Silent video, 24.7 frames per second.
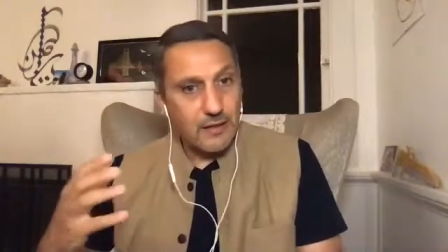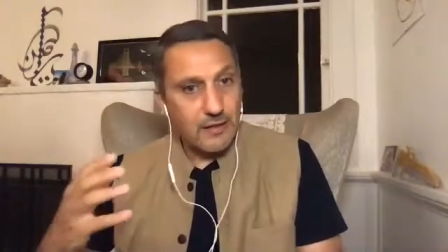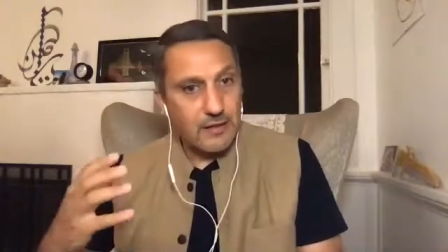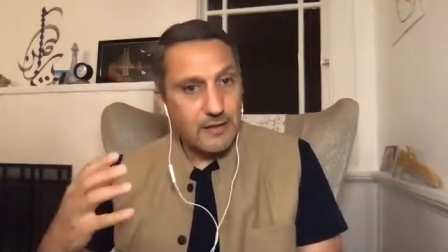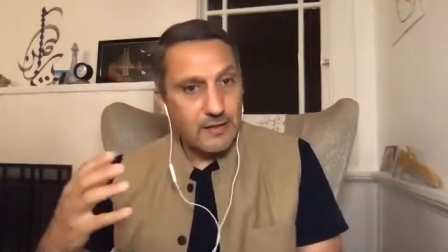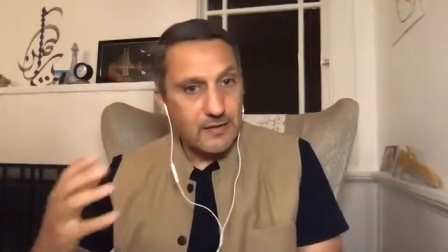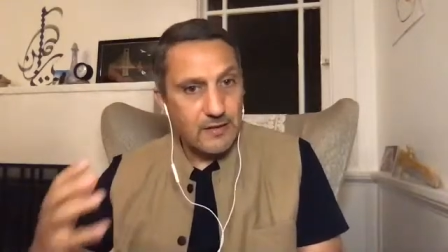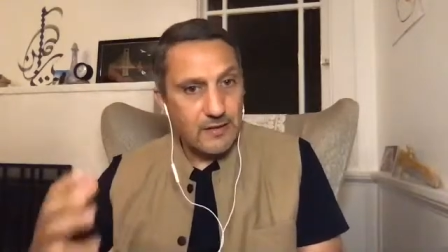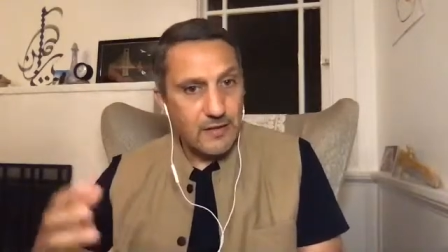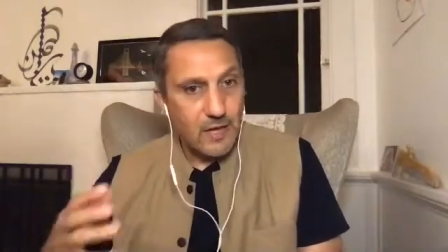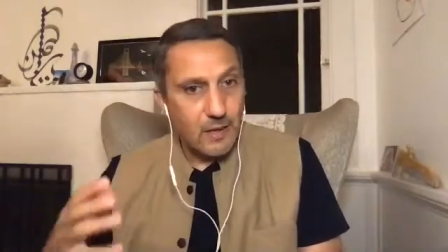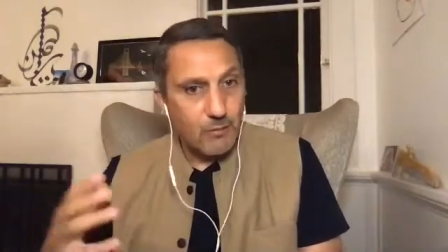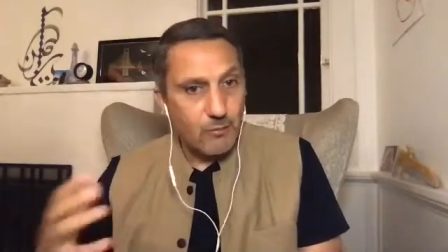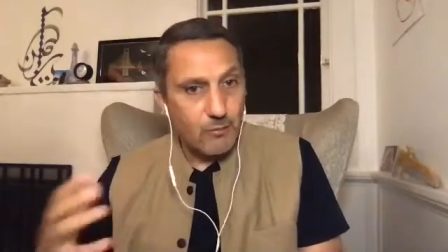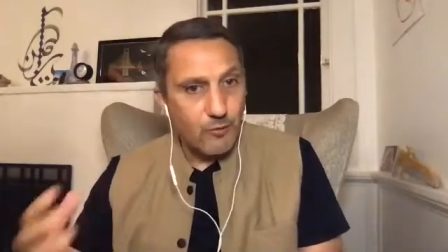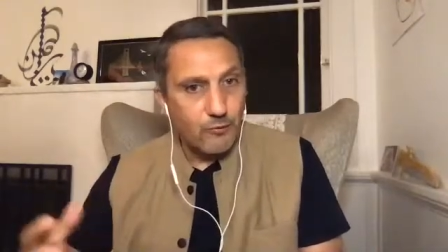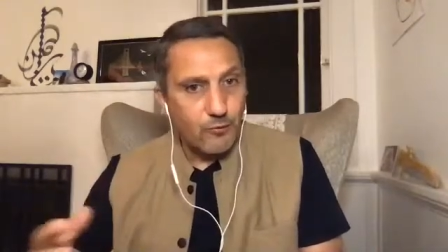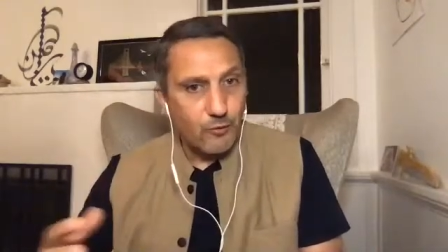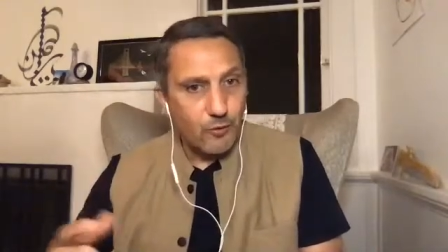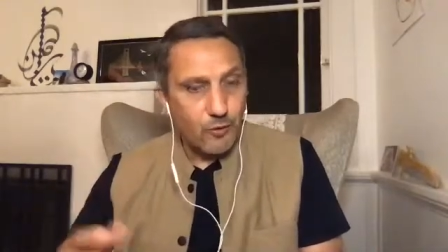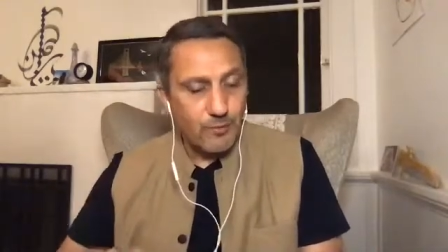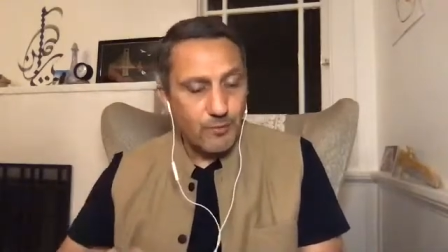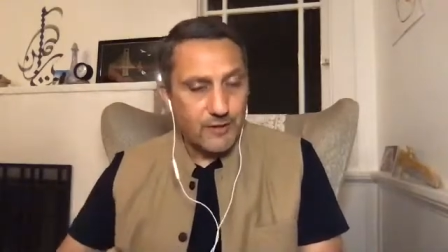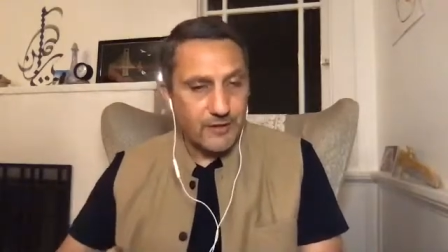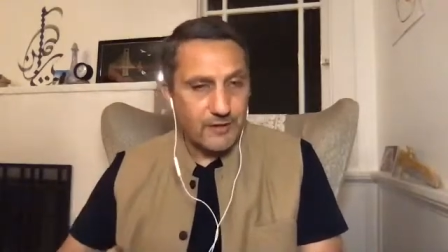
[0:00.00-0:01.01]

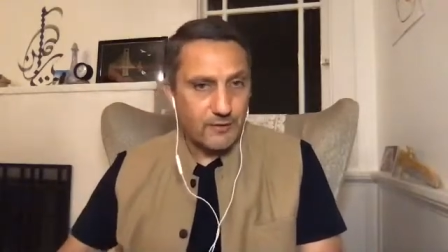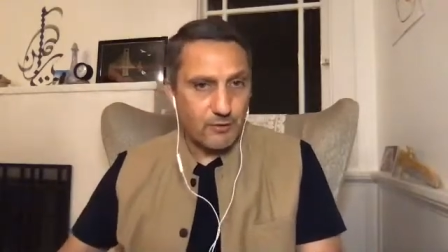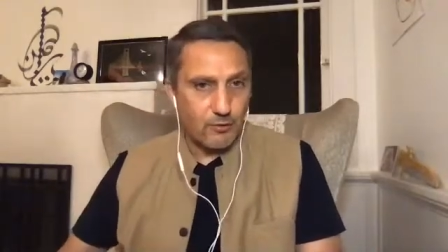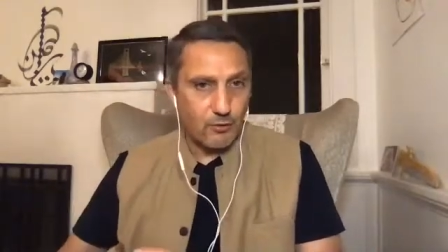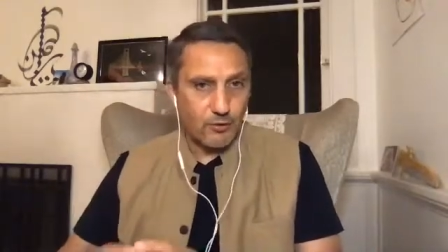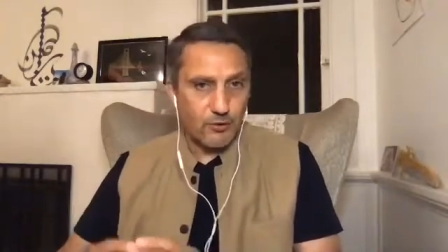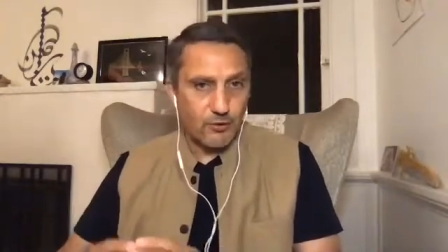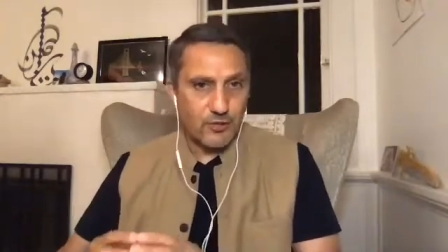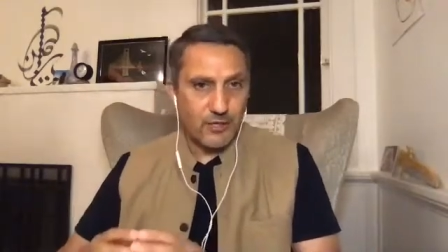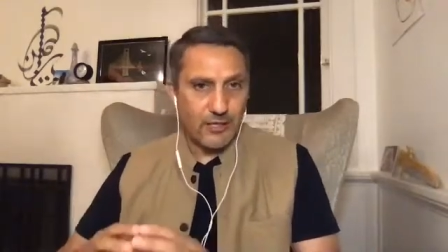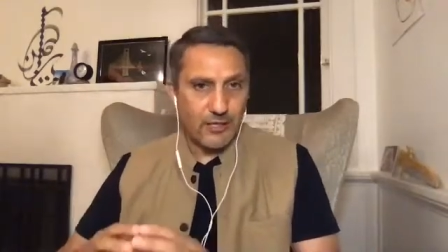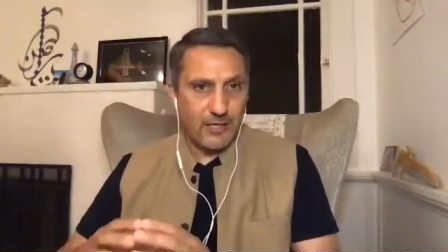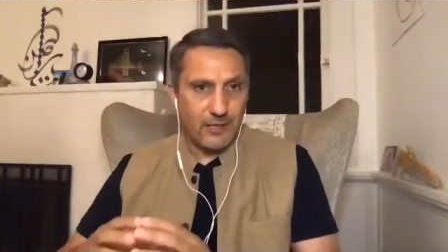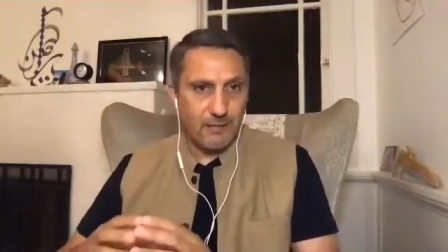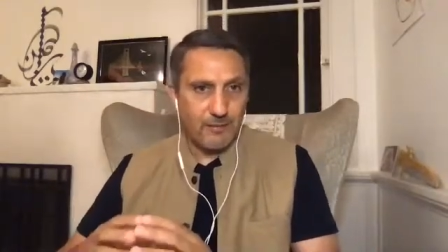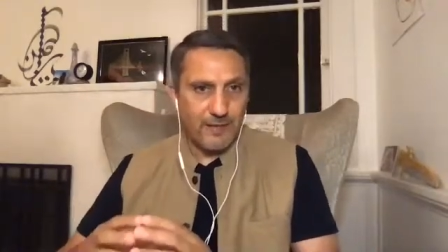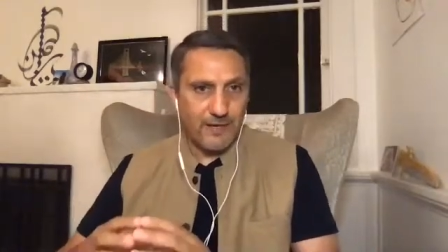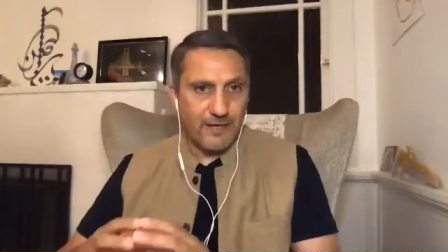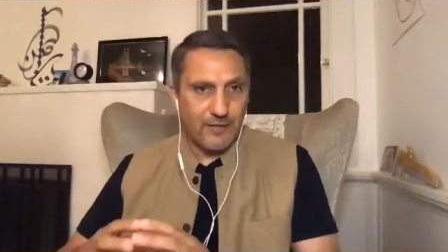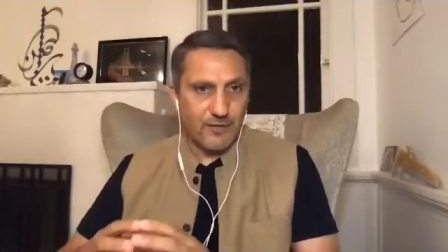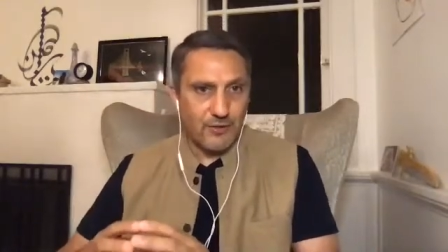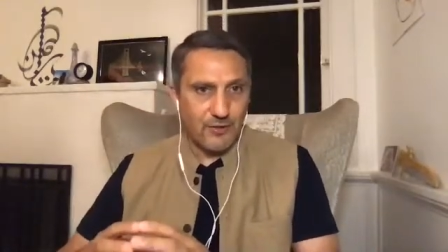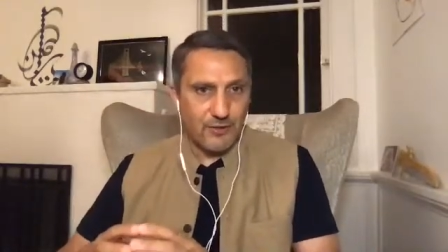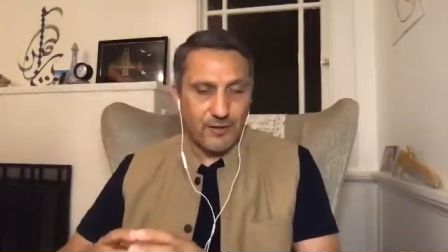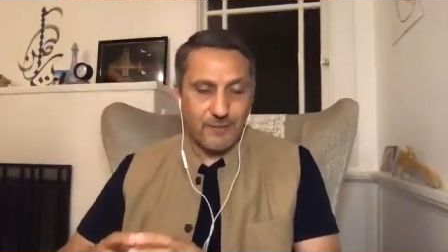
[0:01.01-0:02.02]
Islamophobic social
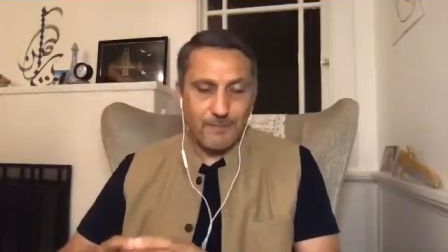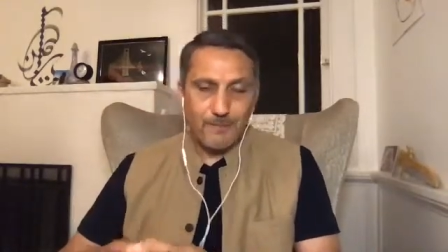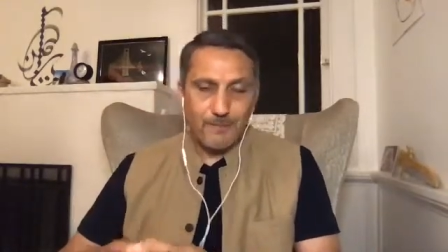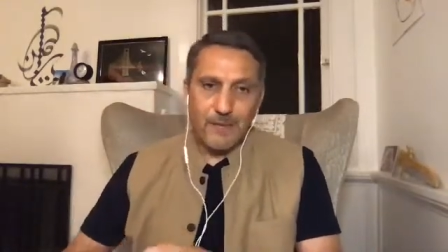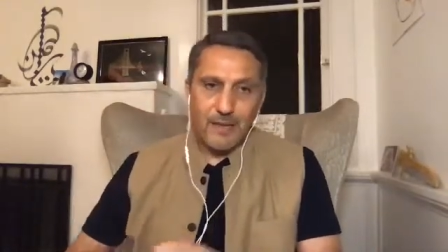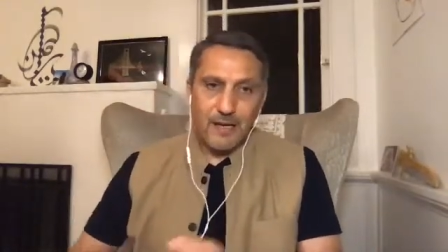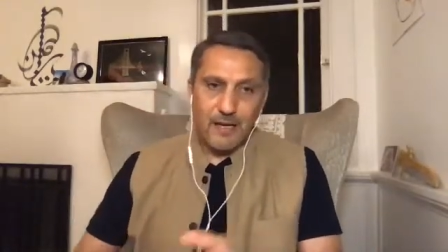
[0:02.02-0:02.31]
imaginary.